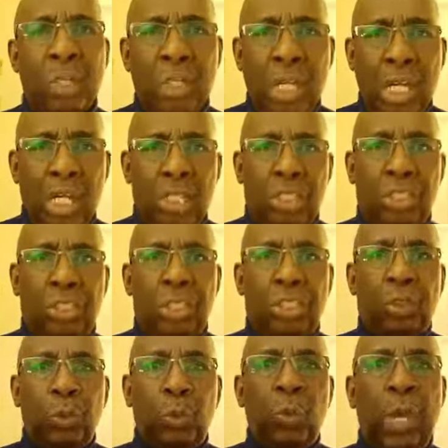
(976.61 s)
when
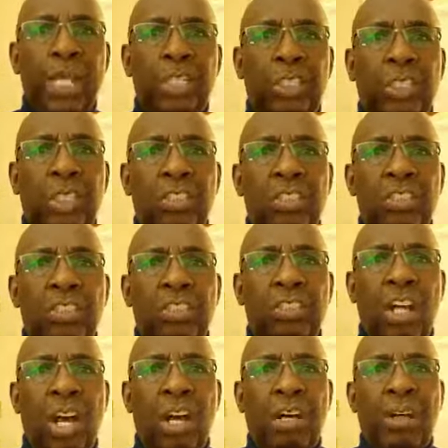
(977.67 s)

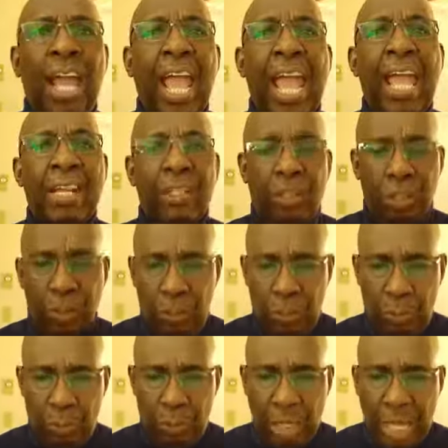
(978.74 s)
situations are at
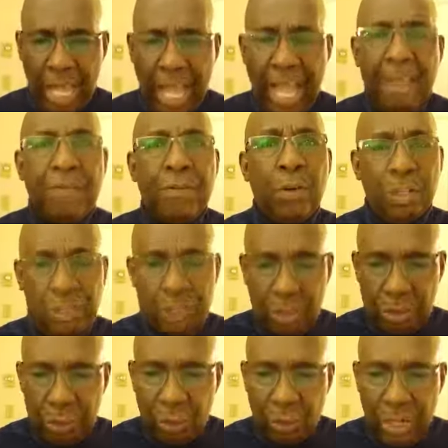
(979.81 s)
you, adverse
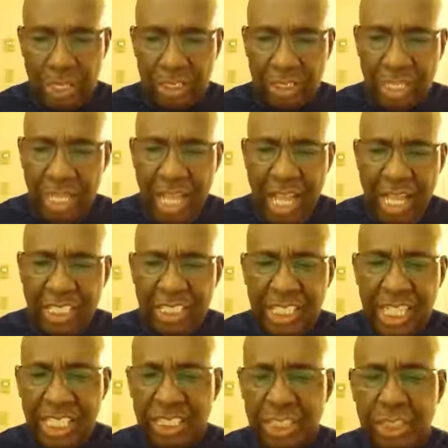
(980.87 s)
situation,
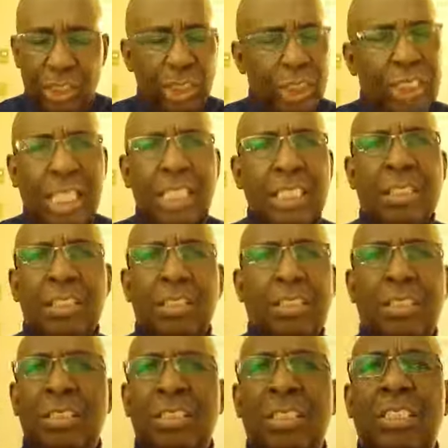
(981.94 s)
just, just
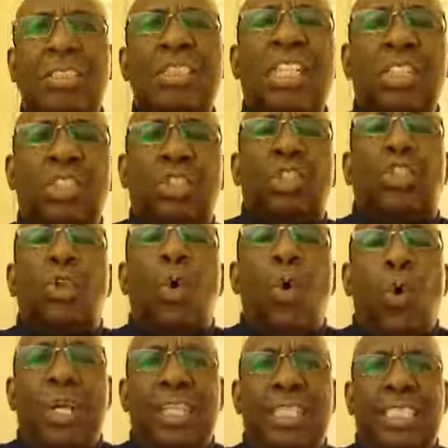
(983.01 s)
the
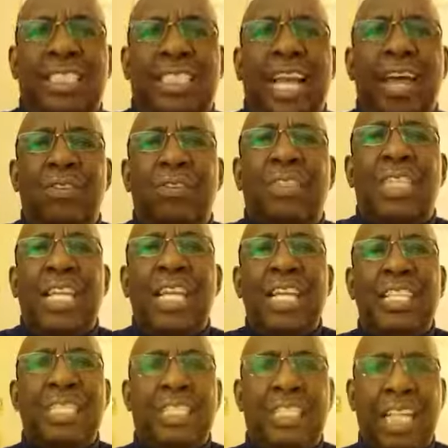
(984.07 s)
joy that's down on
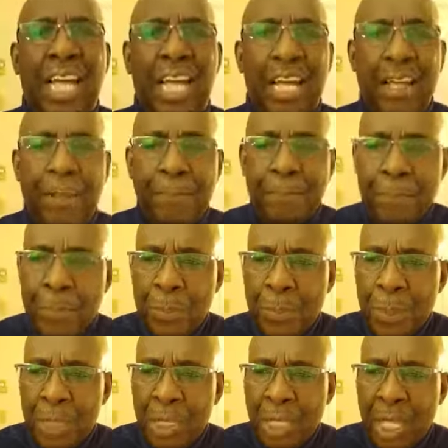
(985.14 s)
the inside.
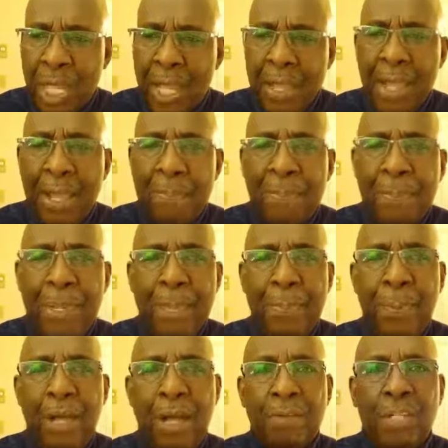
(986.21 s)
And, and
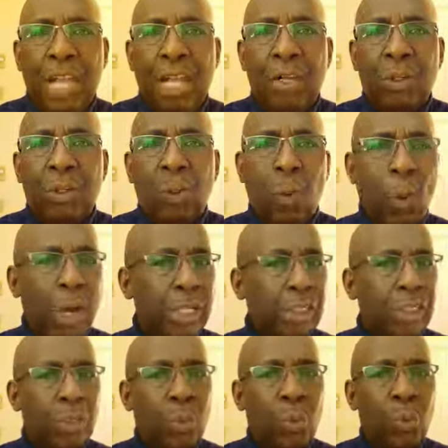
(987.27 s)
people have kind of
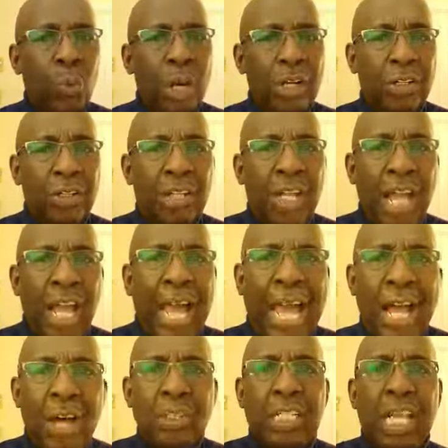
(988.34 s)
questioned or wondered,
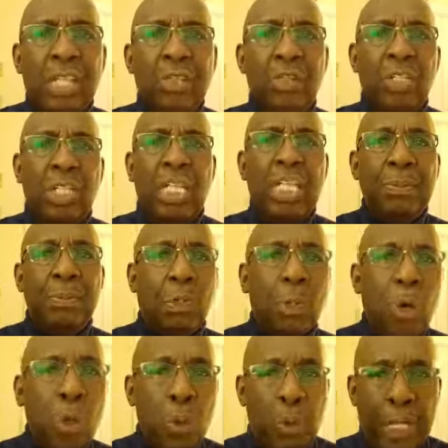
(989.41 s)
how can you keep
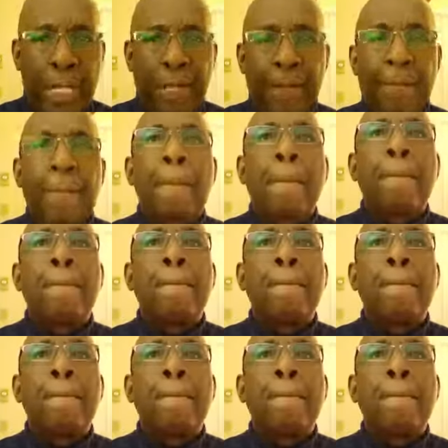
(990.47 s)
going